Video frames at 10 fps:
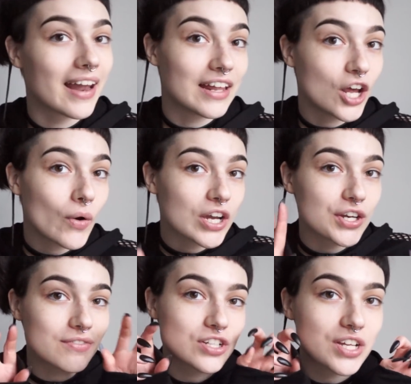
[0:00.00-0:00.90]
And I know I
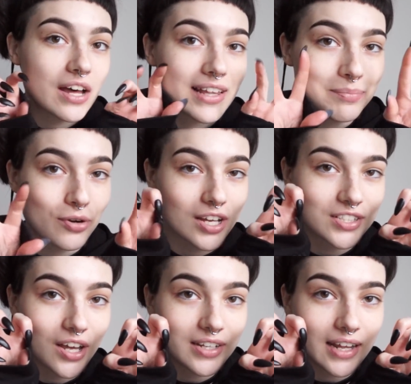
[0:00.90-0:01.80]
could have just got like
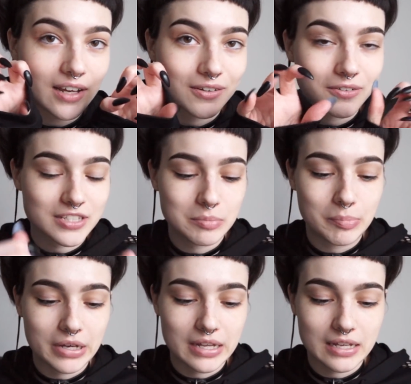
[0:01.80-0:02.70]
press-on nails,
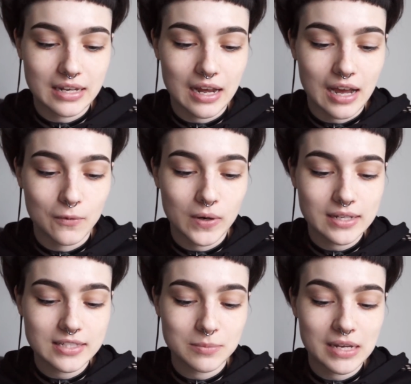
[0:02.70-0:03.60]
but I wanted to